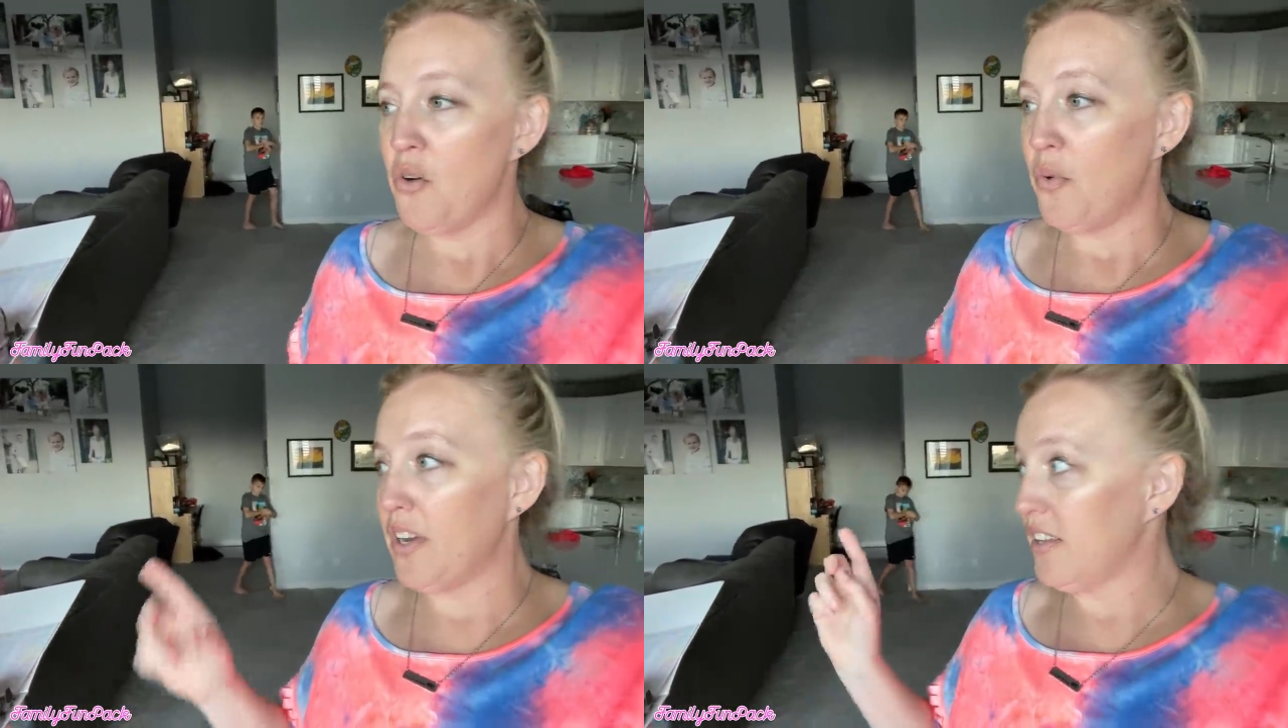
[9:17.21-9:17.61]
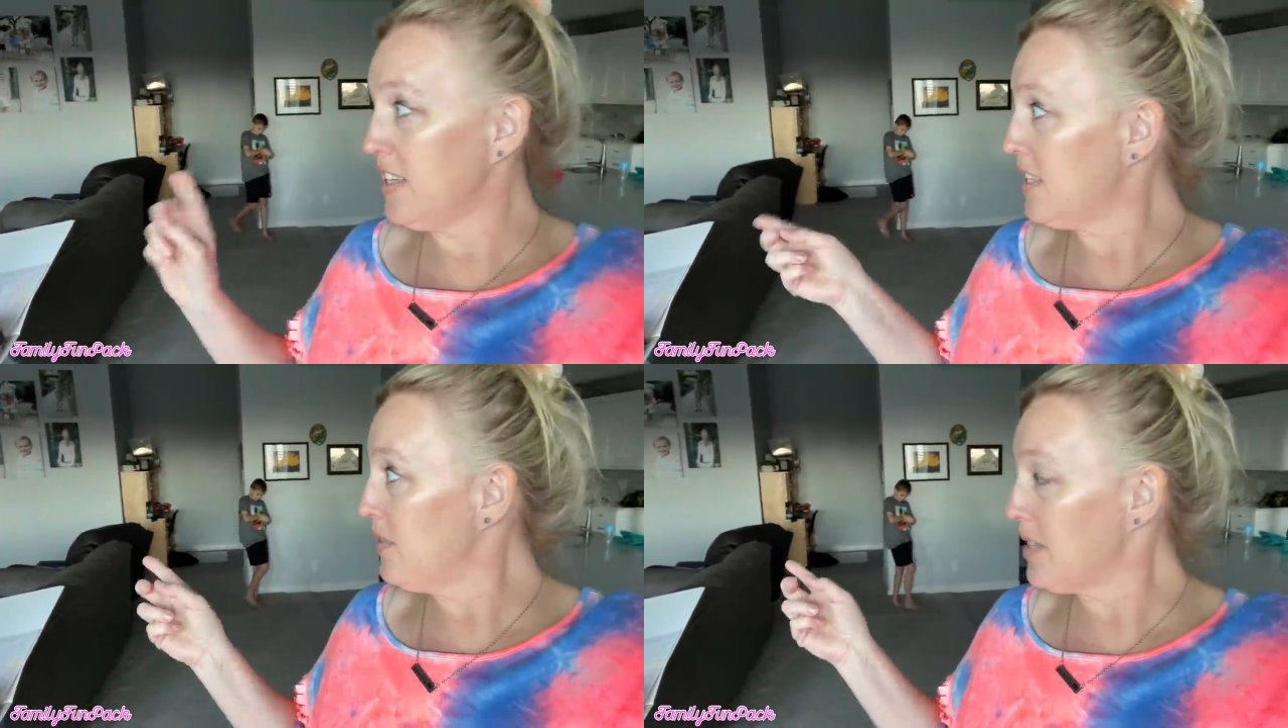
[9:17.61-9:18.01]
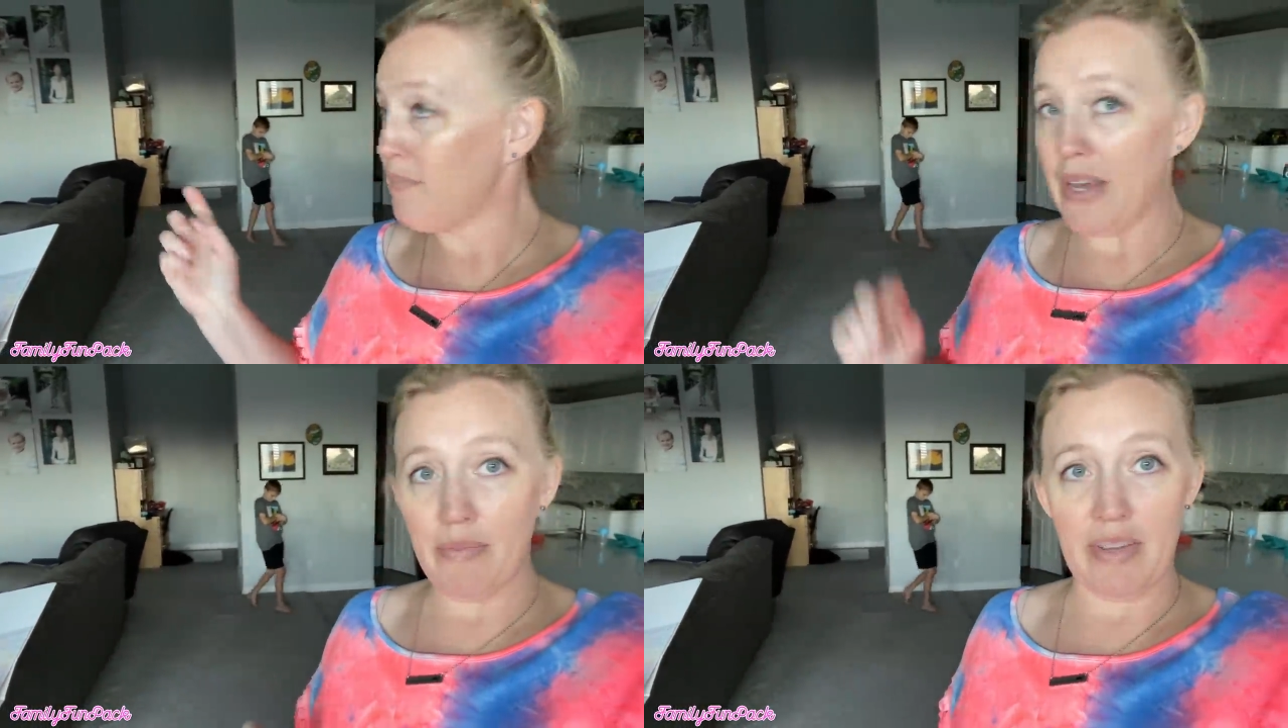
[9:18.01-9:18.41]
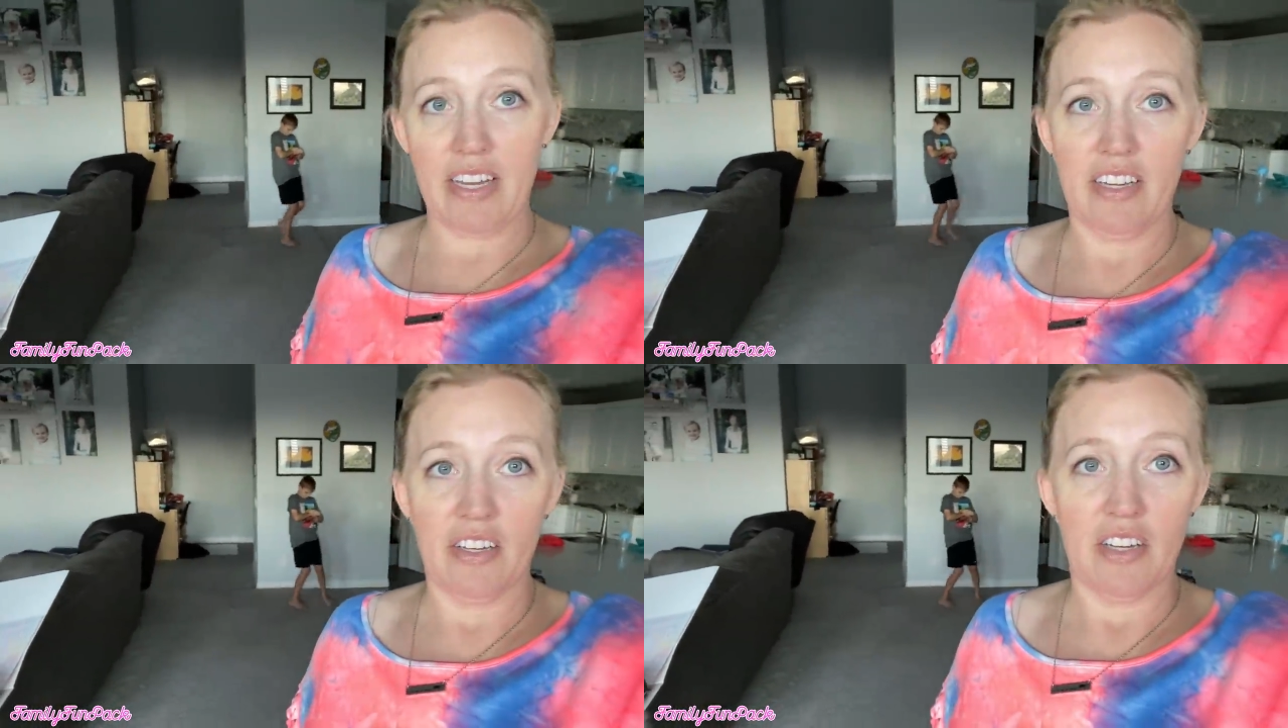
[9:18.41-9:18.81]
When Alyssa was a
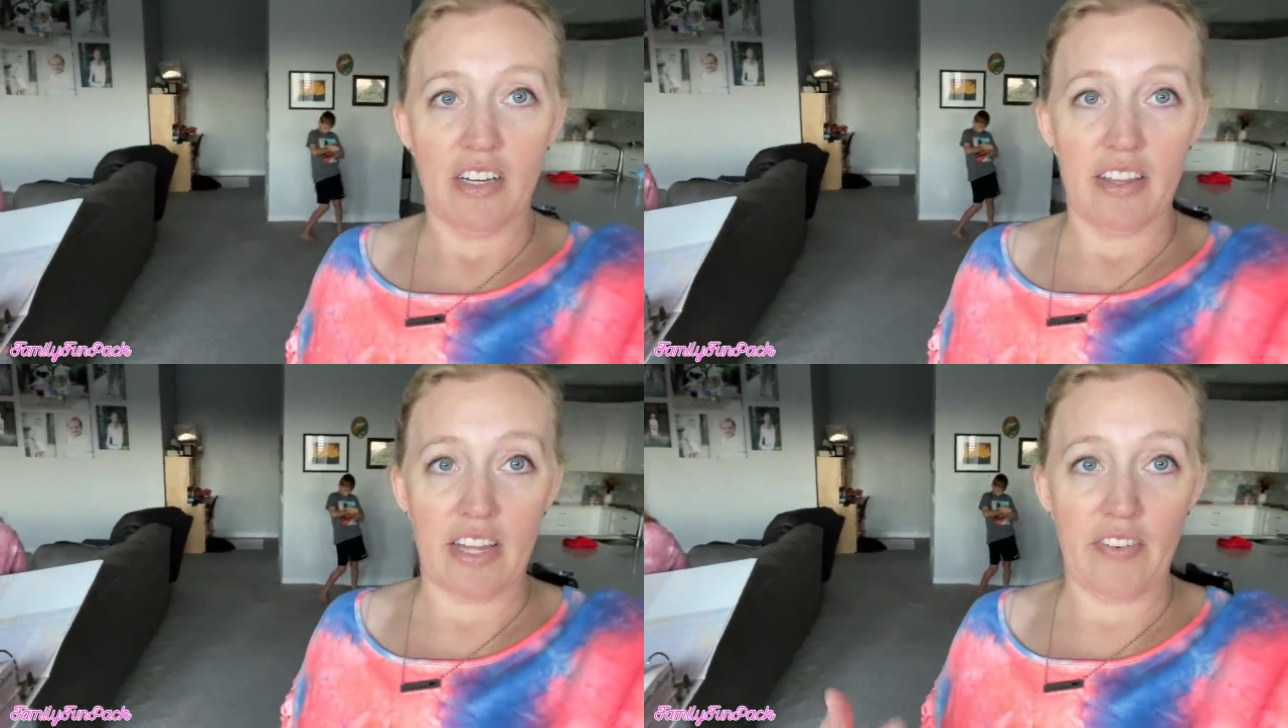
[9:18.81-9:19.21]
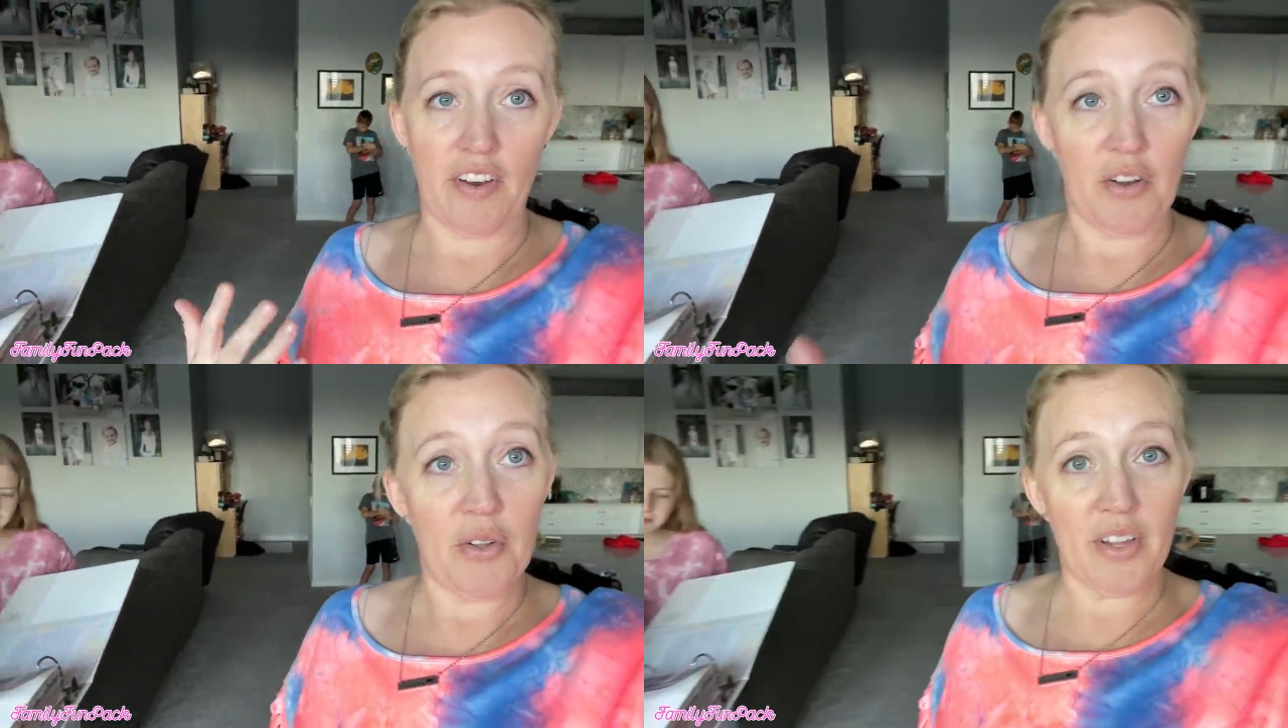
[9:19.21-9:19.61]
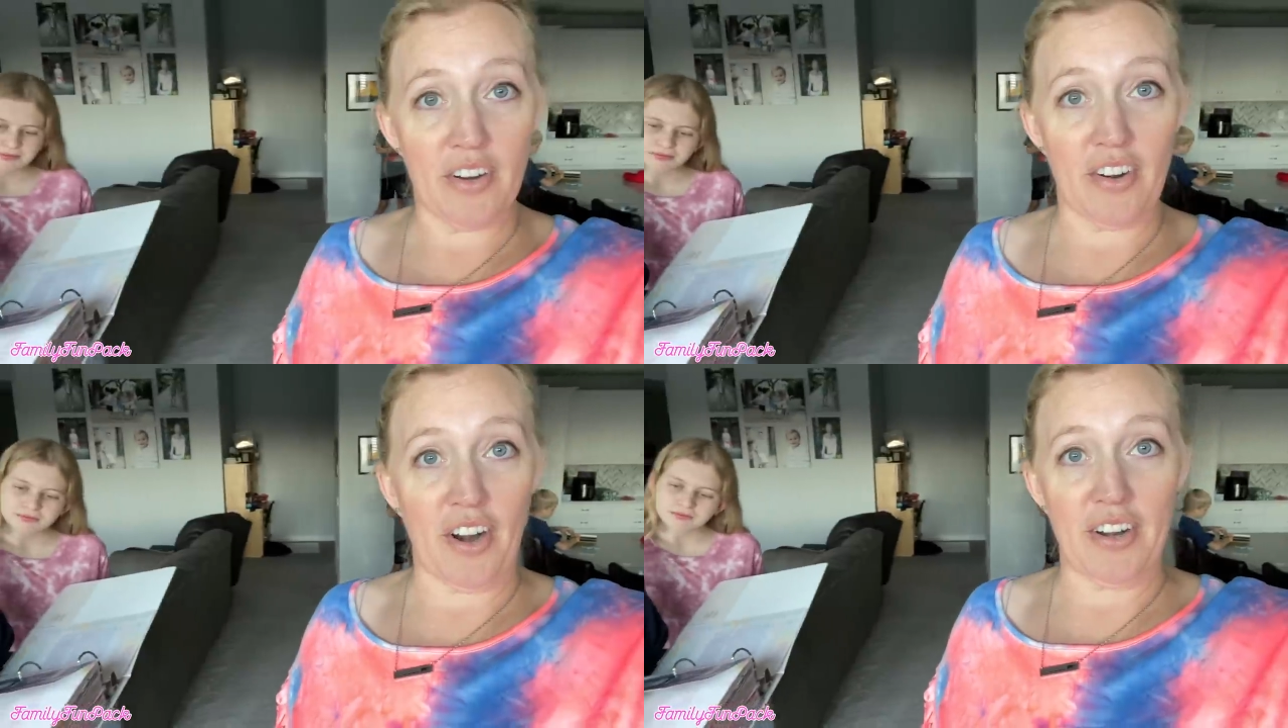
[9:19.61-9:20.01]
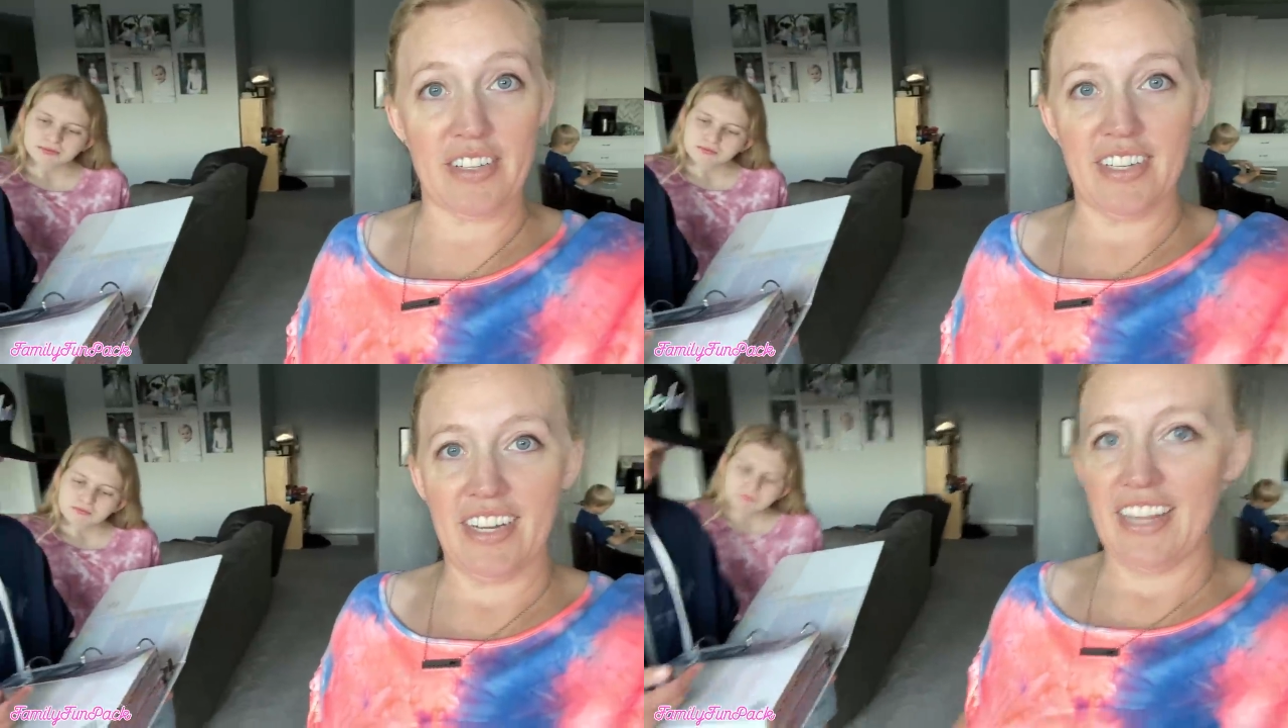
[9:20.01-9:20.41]
baby, they found a hole in her heart